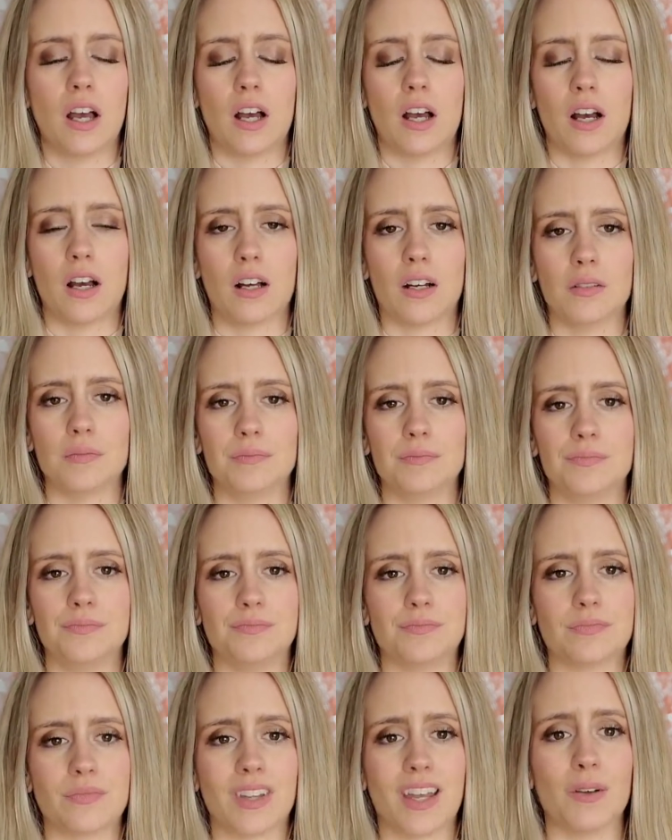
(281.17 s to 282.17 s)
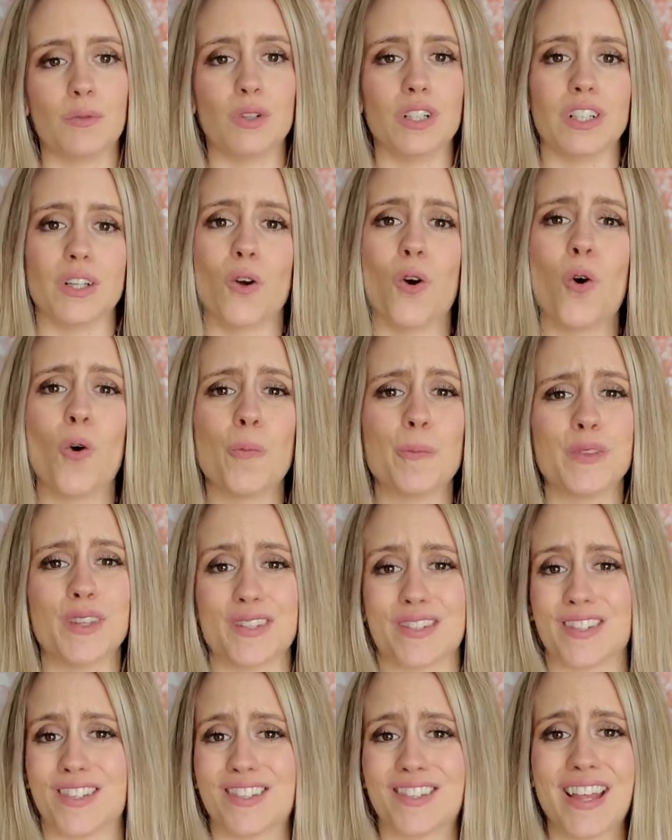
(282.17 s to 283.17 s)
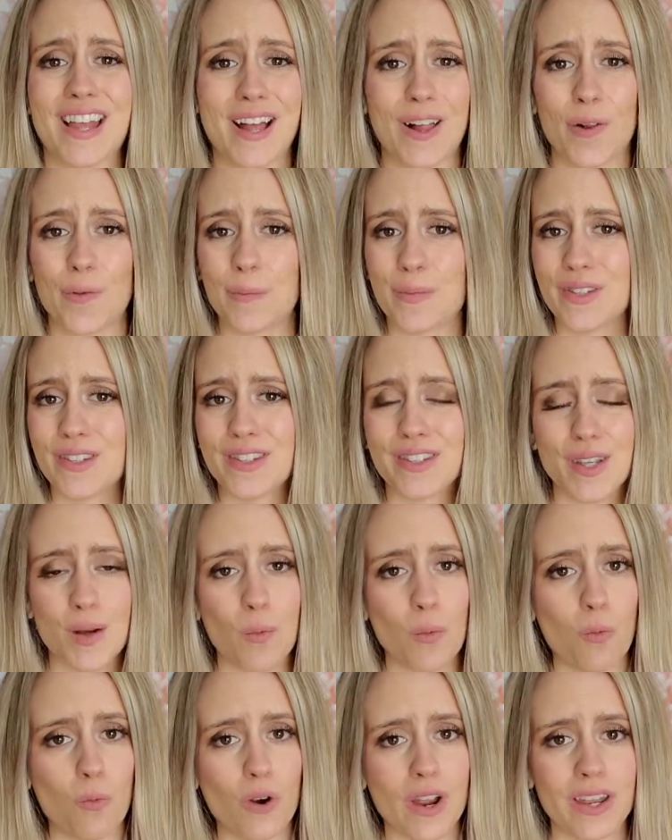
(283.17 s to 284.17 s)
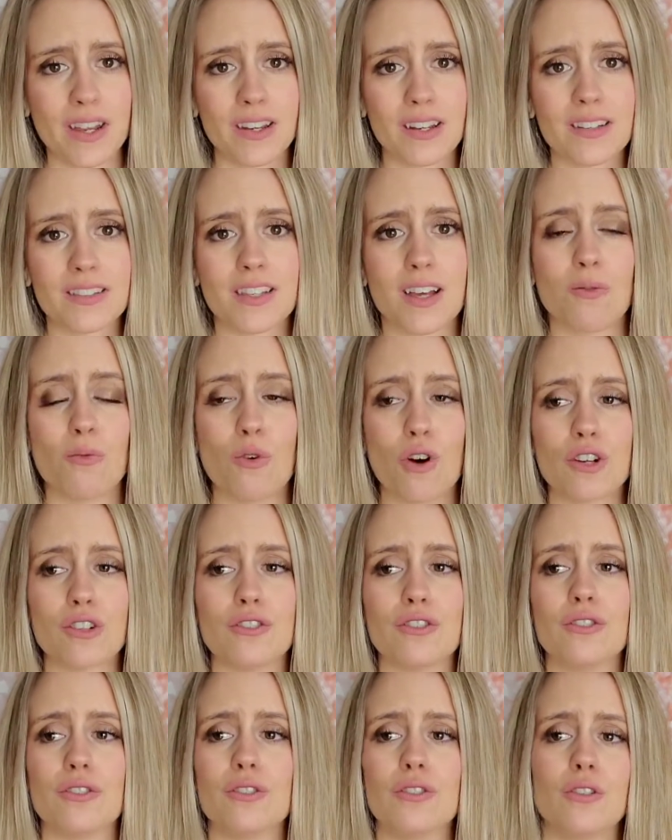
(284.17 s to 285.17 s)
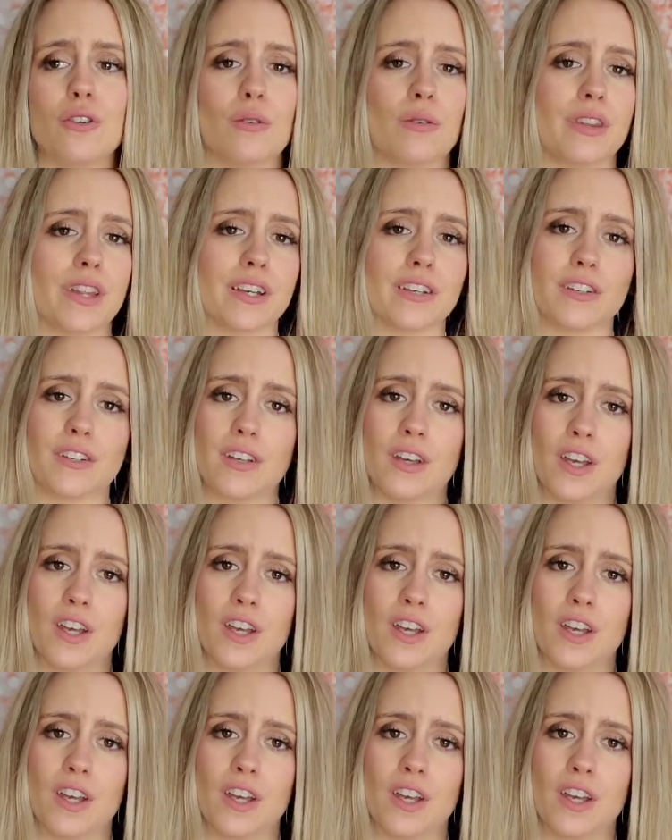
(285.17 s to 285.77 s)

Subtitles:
I really hope this does help in some way, because I want you to know that